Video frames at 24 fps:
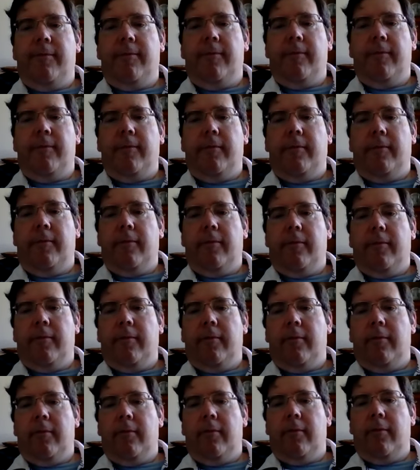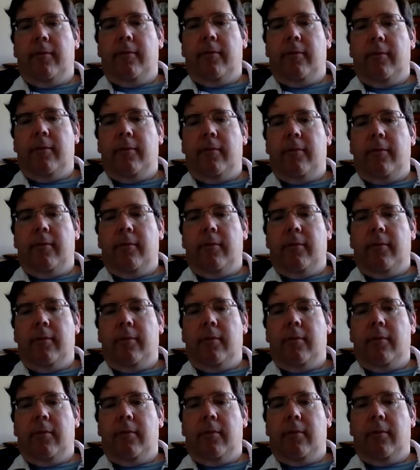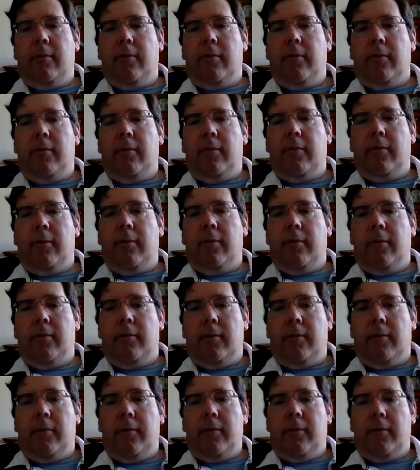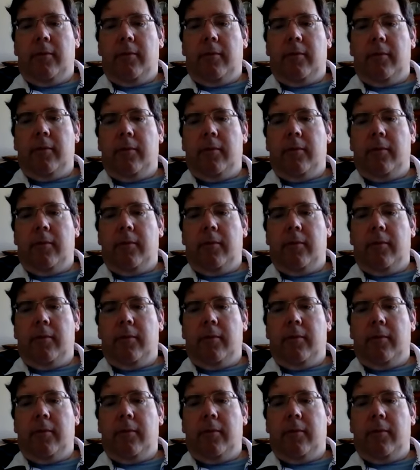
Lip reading: Nothing is said.